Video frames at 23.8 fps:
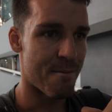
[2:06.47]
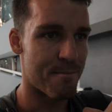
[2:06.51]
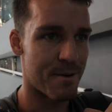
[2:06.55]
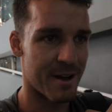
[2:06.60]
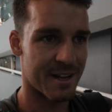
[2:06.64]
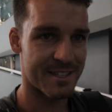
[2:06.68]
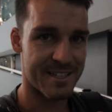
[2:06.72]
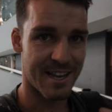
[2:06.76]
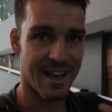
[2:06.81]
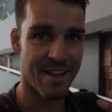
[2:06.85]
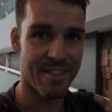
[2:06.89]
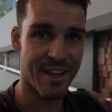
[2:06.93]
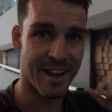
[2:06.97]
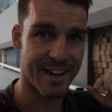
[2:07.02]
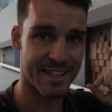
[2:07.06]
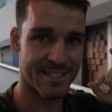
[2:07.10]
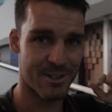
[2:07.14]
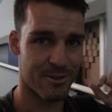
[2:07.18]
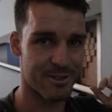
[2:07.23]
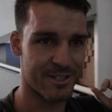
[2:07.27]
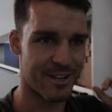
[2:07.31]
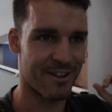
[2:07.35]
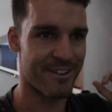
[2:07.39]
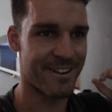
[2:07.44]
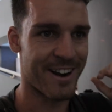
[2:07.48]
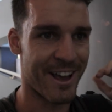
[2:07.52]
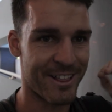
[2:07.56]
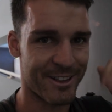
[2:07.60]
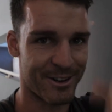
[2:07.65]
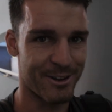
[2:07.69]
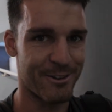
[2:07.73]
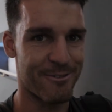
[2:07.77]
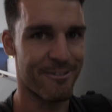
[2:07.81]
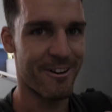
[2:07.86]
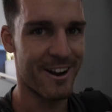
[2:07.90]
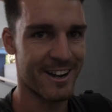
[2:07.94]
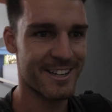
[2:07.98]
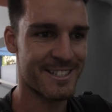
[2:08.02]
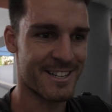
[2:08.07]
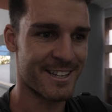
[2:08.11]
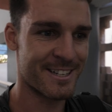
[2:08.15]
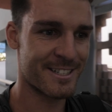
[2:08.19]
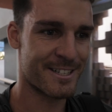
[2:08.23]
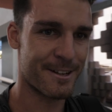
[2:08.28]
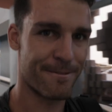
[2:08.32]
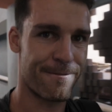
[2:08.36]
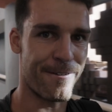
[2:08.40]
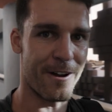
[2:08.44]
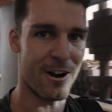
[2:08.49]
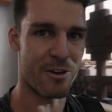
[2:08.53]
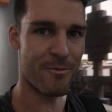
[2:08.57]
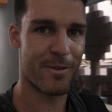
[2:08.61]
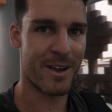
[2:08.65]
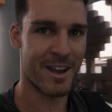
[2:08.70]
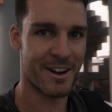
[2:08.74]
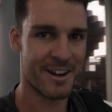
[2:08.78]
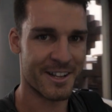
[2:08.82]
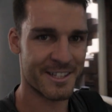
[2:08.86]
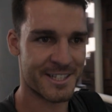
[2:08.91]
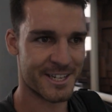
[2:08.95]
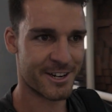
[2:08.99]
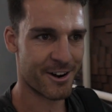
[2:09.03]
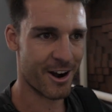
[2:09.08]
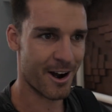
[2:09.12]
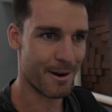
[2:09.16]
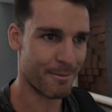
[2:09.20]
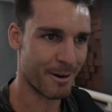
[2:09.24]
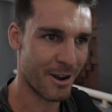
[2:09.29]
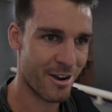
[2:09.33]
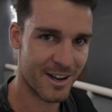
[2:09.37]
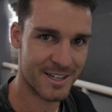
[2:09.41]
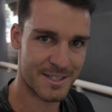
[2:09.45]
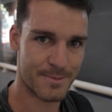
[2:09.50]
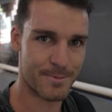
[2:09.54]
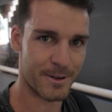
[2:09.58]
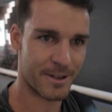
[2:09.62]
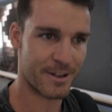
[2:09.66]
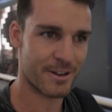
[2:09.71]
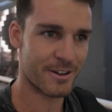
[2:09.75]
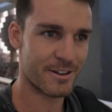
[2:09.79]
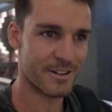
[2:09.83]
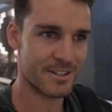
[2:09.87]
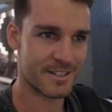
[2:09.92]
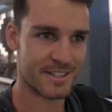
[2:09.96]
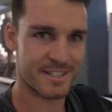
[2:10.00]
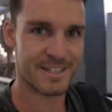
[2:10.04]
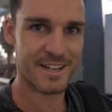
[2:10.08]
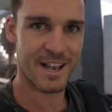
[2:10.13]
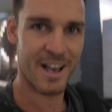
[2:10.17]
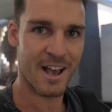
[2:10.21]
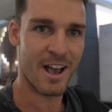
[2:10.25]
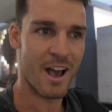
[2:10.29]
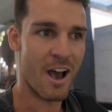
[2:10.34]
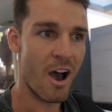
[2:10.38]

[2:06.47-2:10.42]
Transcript: But that is also another good reason to follow me on Instagram, guys, because